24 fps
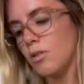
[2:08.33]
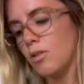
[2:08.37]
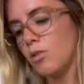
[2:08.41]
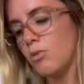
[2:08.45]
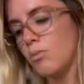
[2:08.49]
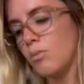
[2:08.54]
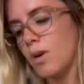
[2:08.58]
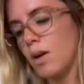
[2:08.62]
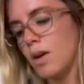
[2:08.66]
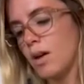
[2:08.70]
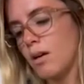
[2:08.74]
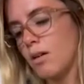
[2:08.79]

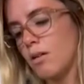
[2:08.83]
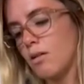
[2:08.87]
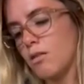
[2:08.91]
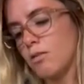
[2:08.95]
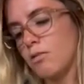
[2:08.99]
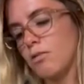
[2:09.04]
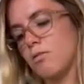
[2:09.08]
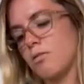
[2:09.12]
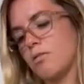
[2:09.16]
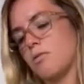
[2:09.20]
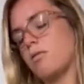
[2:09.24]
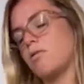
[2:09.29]
you make
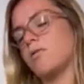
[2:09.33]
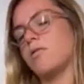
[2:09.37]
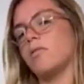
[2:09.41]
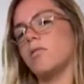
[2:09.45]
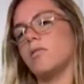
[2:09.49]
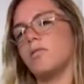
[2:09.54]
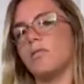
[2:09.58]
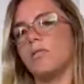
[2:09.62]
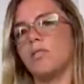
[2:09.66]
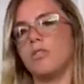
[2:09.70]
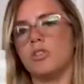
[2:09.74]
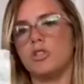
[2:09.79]

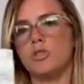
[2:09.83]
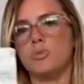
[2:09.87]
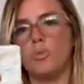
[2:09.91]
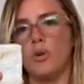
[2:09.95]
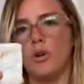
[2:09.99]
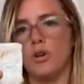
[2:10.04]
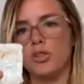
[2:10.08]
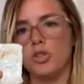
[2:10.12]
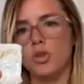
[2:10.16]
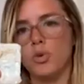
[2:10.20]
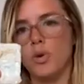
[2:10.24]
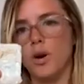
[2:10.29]
a
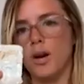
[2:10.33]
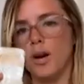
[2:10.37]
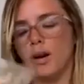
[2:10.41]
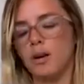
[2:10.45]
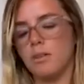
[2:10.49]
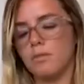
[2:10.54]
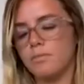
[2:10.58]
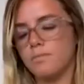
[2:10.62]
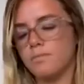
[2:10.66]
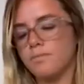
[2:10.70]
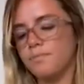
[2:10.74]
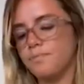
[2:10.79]
small
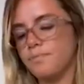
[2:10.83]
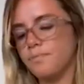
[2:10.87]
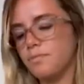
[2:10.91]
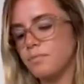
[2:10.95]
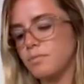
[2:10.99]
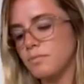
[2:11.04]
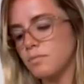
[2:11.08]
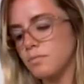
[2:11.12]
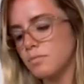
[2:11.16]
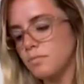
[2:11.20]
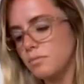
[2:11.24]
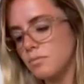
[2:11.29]
square.
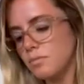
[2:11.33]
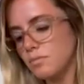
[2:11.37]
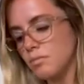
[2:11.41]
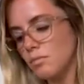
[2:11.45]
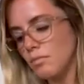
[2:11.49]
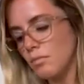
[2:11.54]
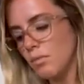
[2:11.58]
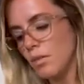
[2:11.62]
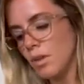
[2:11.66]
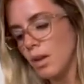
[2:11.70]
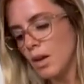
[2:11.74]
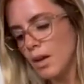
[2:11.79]

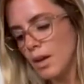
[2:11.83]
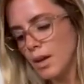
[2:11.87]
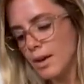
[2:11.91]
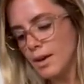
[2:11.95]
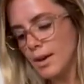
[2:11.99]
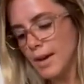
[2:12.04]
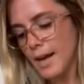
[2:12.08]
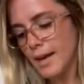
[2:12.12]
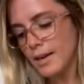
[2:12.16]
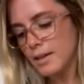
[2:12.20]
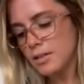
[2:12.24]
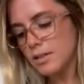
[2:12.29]

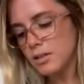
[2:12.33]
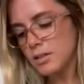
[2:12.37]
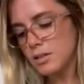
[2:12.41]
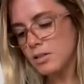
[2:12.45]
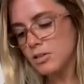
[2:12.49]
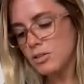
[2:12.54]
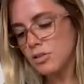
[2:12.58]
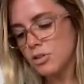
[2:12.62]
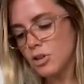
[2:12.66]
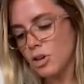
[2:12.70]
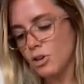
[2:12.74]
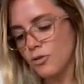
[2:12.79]

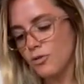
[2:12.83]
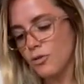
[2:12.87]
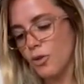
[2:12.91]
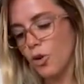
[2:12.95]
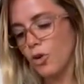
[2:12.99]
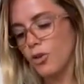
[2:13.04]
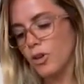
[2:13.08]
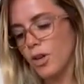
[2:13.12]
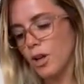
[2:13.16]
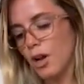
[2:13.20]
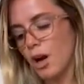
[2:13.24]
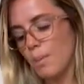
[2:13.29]
Next, start
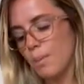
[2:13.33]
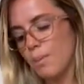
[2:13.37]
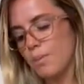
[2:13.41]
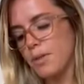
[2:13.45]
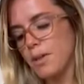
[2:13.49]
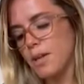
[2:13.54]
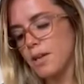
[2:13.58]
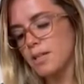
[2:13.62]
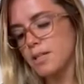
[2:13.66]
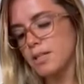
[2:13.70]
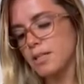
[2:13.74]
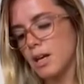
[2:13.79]
folding up
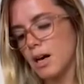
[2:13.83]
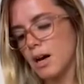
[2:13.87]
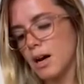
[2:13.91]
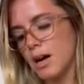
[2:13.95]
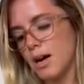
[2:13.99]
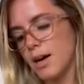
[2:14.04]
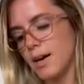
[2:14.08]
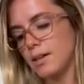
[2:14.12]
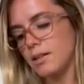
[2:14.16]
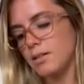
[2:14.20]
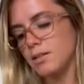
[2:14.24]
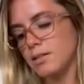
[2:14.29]
these
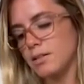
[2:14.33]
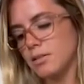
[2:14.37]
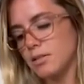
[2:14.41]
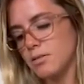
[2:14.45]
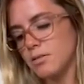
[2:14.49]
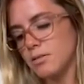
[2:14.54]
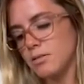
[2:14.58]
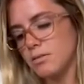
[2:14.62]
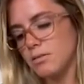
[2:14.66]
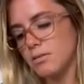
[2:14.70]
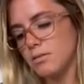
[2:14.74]
sides,